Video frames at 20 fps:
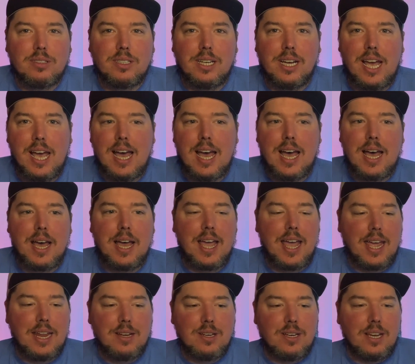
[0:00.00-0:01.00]

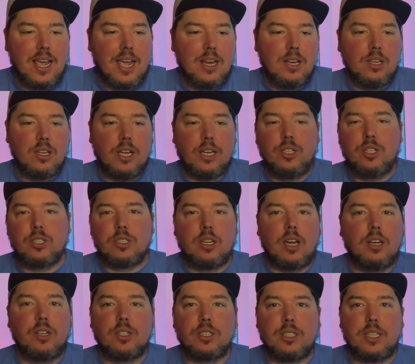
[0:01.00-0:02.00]
And just
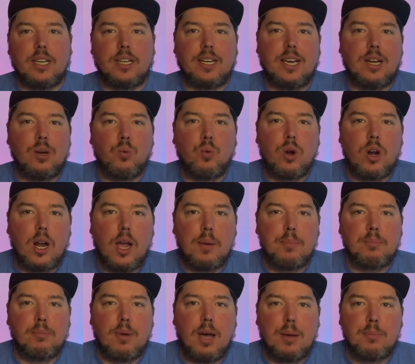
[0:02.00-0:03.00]
understand kind of where
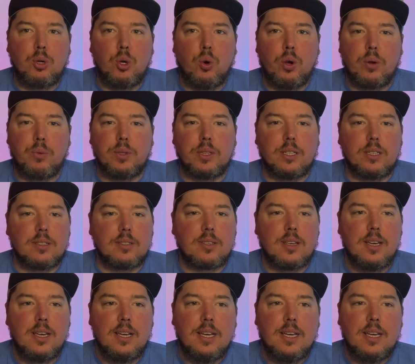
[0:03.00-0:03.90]
I'm going with this.